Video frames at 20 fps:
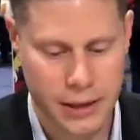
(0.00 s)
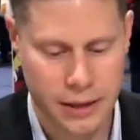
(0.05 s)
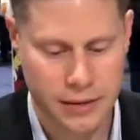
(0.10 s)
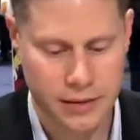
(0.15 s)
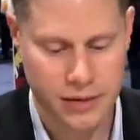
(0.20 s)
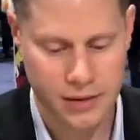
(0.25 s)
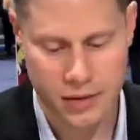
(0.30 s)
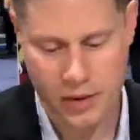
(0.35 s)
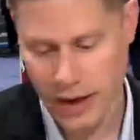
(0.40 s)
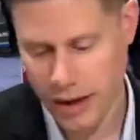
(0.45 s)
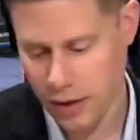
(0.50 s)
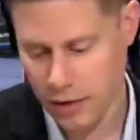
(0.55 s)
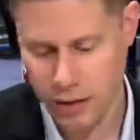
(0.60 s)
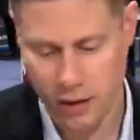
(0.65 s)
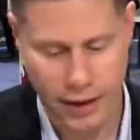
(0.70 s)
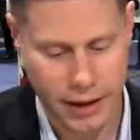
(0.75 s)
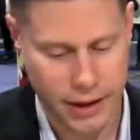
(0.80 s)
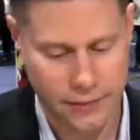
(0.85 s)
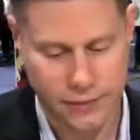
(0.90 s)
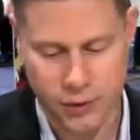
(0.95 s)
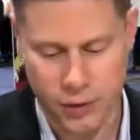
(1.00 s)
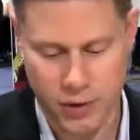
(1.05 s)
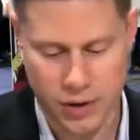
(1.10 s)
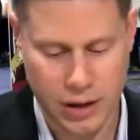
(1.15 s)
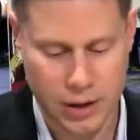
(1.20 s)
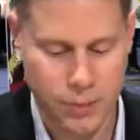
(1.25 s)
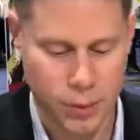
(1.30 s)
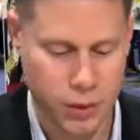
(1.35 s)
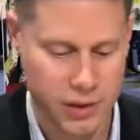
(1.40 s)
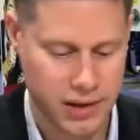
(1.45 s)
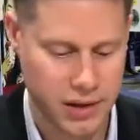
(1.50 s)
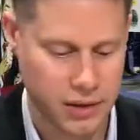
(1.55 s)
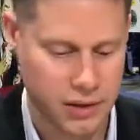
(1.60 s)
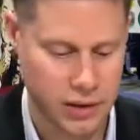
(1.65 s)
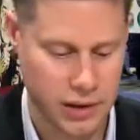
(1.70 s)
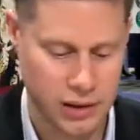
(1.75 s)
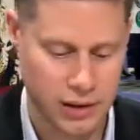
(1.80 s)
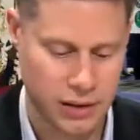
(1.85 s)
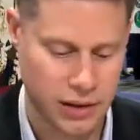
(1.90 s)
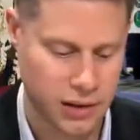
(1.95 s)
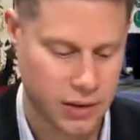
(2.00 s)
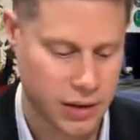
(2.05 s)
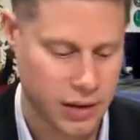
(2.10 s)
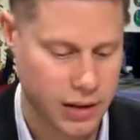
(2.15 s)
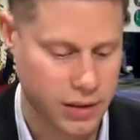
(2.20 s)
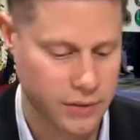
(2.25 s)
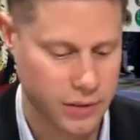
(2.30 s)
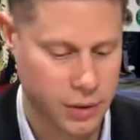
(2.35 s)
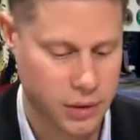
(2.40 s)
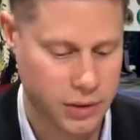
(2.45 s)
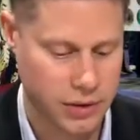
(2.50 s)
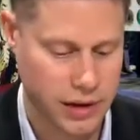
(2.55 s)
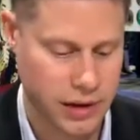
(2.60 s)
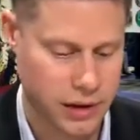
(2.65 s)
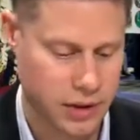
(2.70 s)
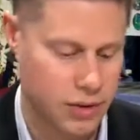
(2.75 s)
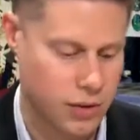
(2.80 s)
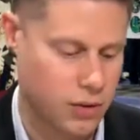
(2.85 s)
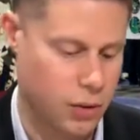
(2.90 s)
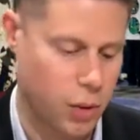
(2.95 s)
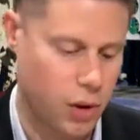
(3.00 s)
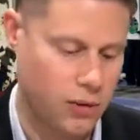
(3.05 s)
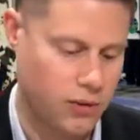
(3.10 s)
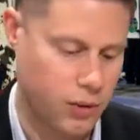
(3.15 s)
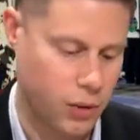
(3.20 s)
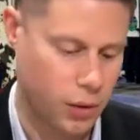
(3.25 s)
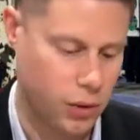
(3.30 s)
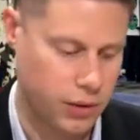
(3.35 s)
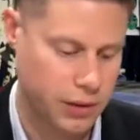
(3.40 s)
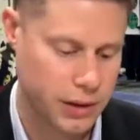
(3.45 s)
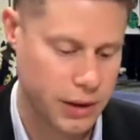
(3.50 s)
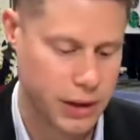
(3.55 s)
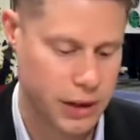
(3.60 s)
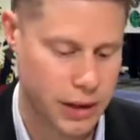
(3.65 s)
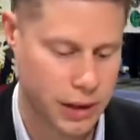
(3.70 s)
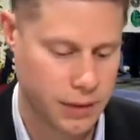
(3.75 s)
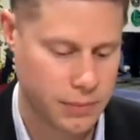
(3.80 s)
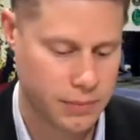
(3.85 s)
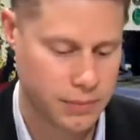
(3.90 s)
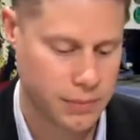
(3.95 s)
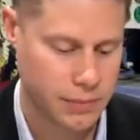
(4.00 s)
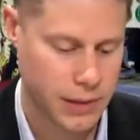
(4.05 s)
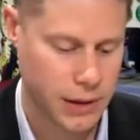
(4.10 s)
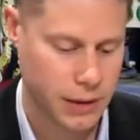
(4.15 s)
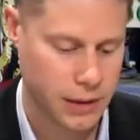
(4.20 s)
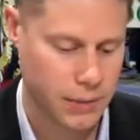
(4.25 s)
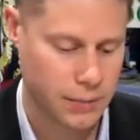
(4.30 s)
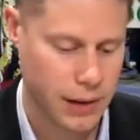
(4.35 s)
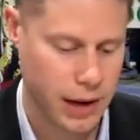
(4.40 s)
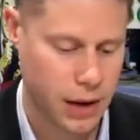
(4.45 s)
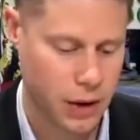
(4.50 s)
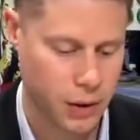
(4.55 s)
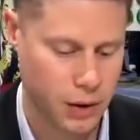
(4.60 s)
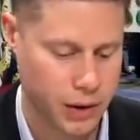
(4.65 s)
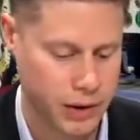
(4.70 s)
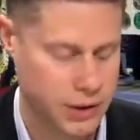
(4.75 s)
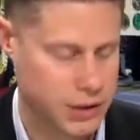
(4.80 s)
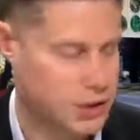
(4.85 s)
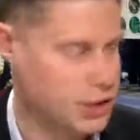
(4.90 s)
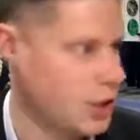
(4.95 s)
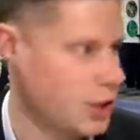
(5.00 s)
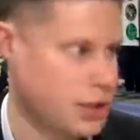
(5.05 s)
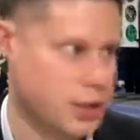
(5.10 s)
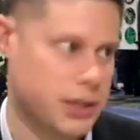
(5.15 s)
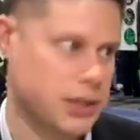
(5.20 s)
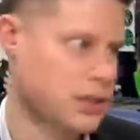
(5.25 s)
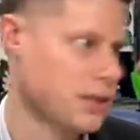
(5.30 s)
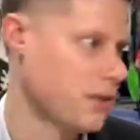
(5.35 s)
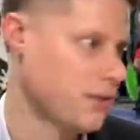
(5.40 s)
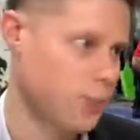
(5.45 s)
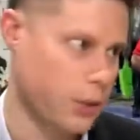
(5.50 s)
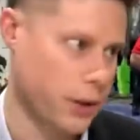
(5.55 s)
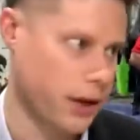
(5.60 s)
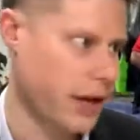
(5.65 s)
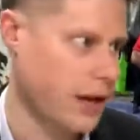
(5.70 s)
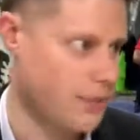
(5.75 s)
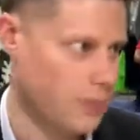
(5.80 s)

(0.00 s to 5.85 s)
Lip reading: This takes, like, for example, a DC to DC converter takes a 12 volt power and changes it to 48